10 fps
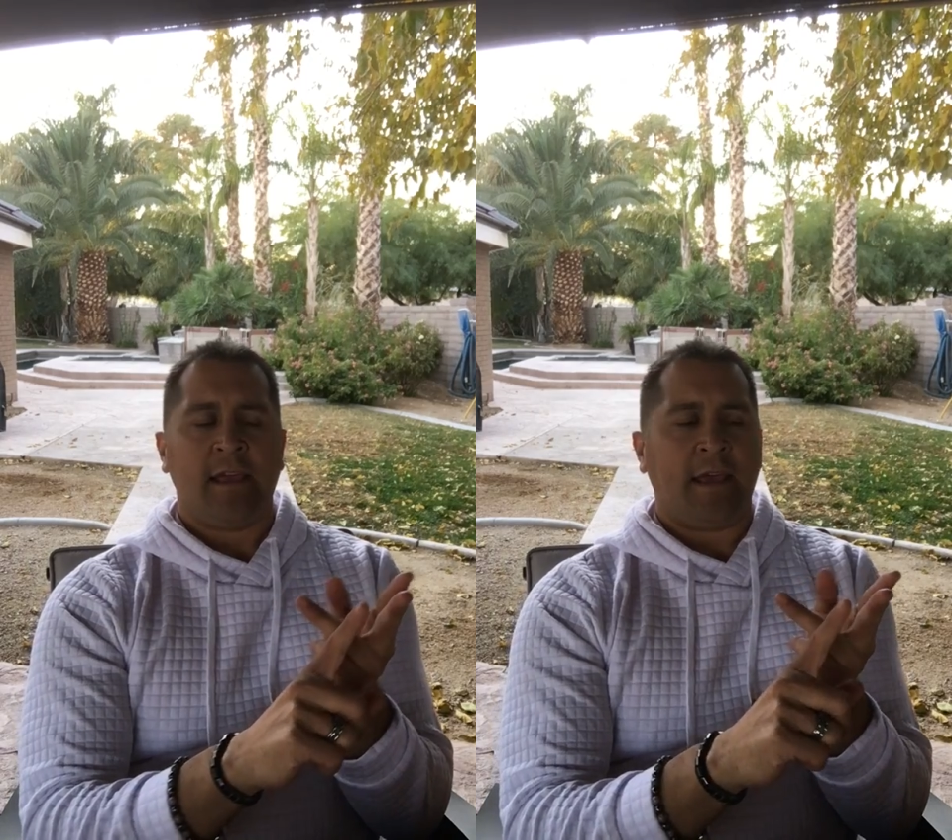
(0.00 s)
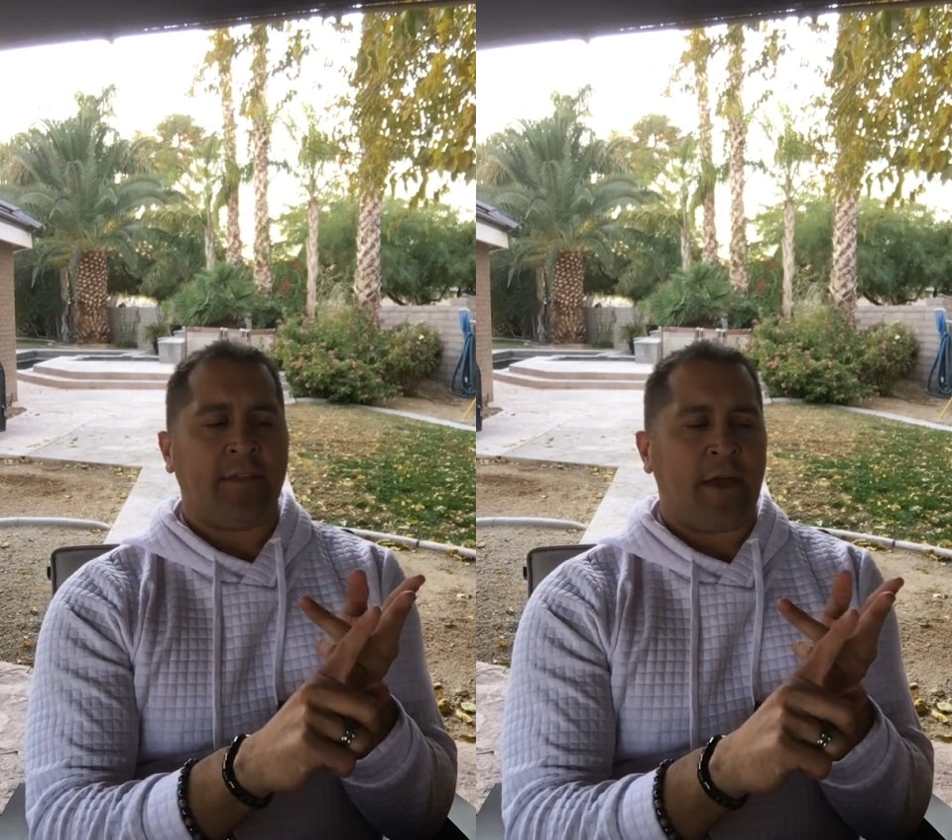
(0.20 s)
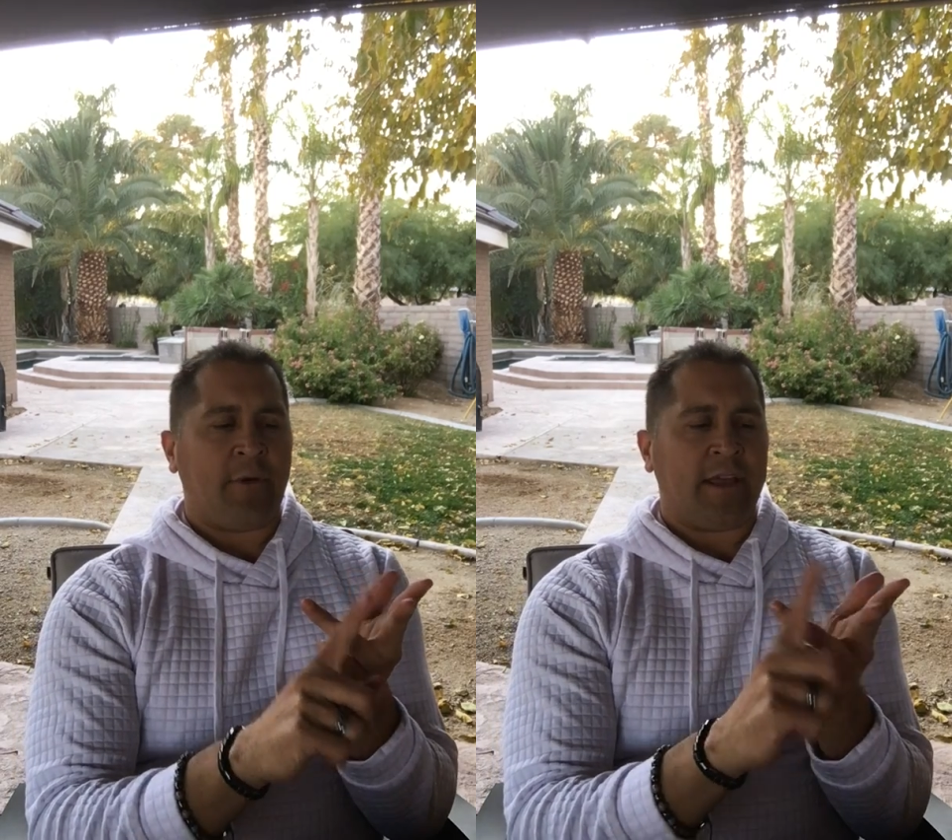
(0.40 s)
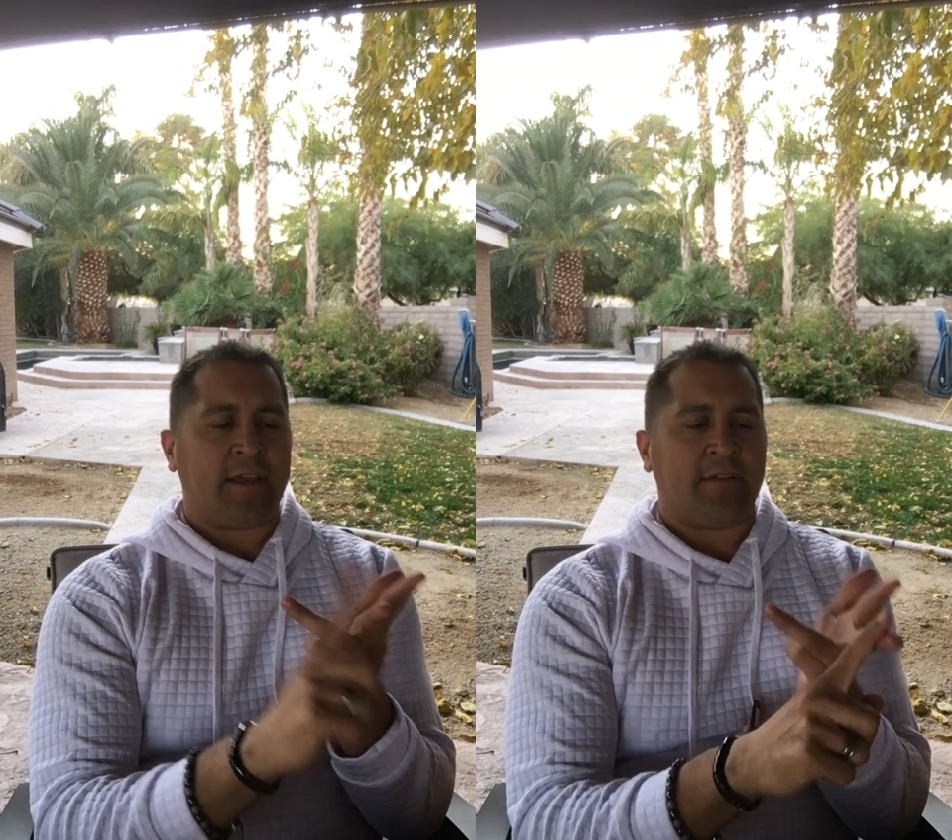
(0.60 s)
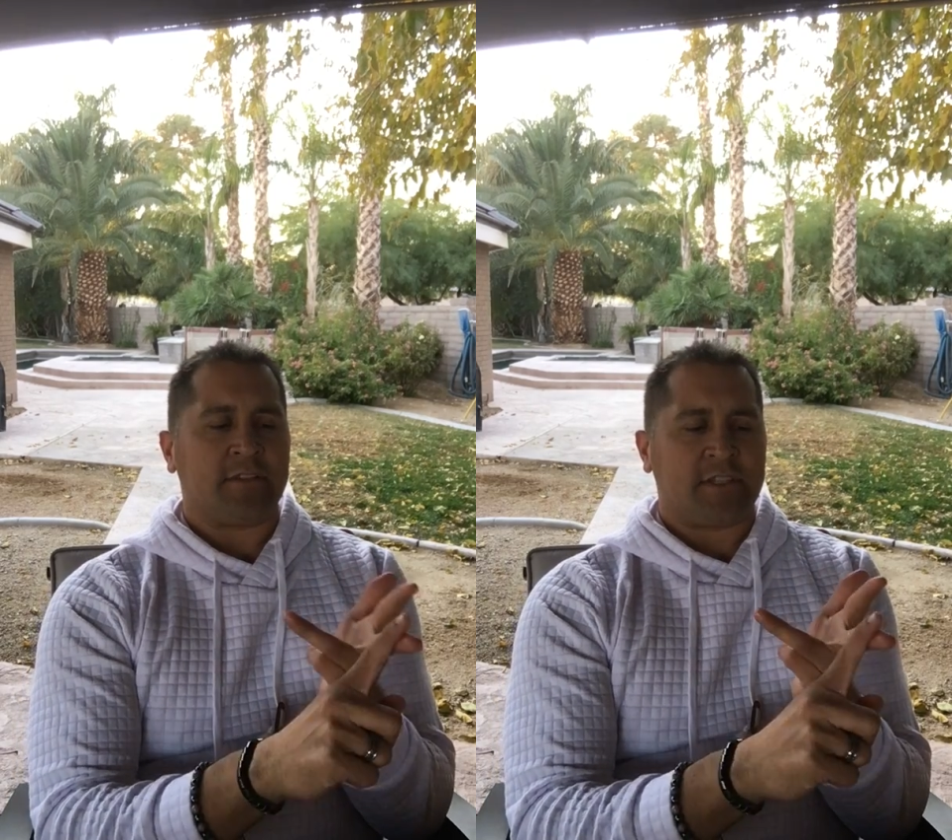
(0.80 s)
And that way it
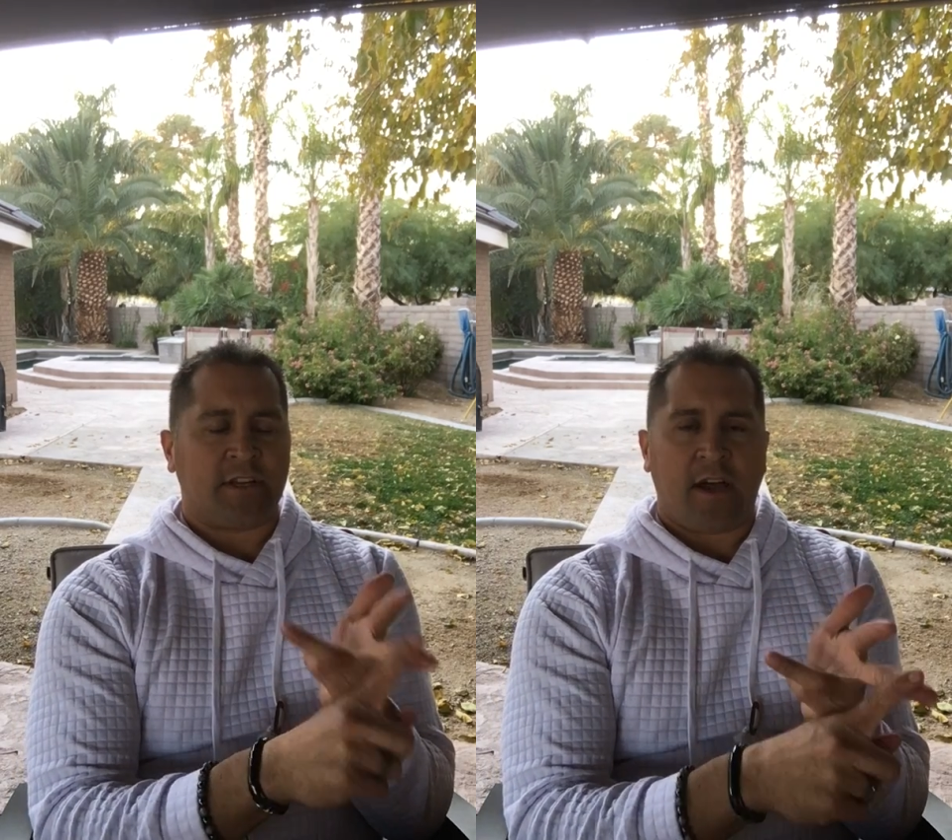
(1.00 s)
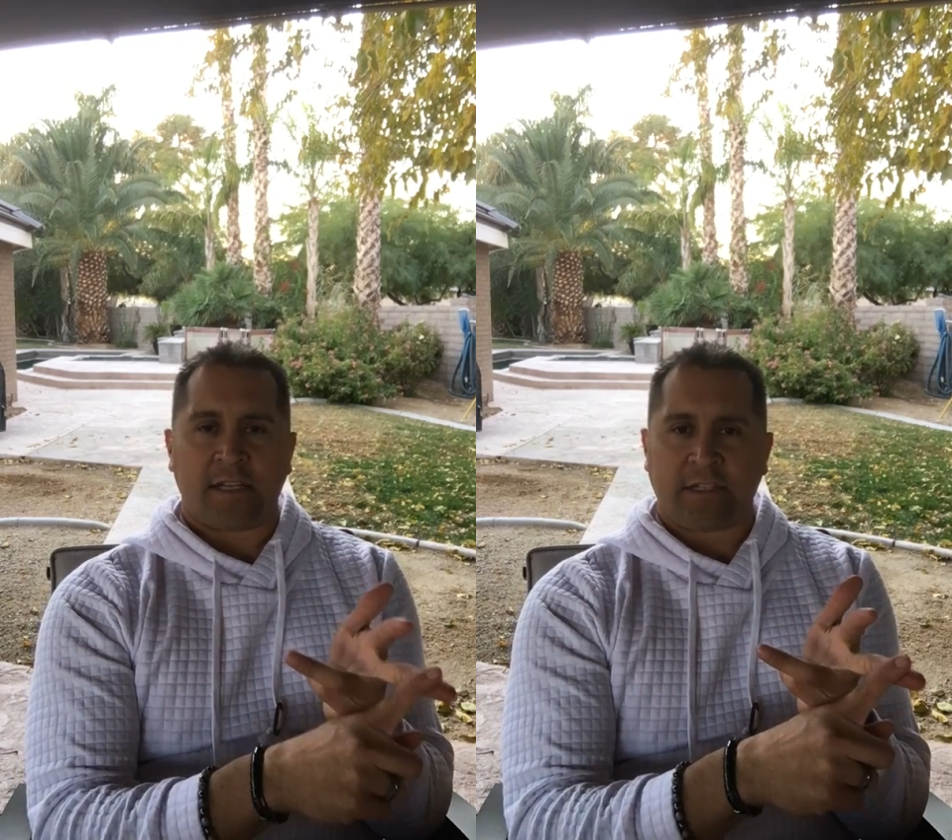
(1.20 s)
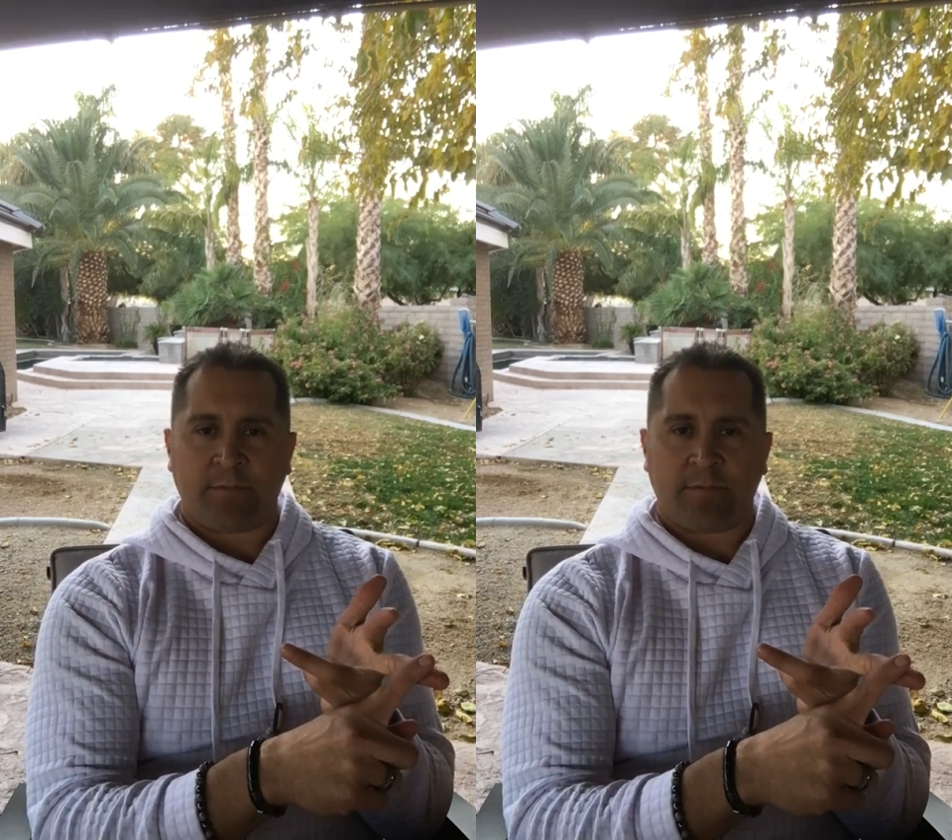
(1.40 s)
covers the cost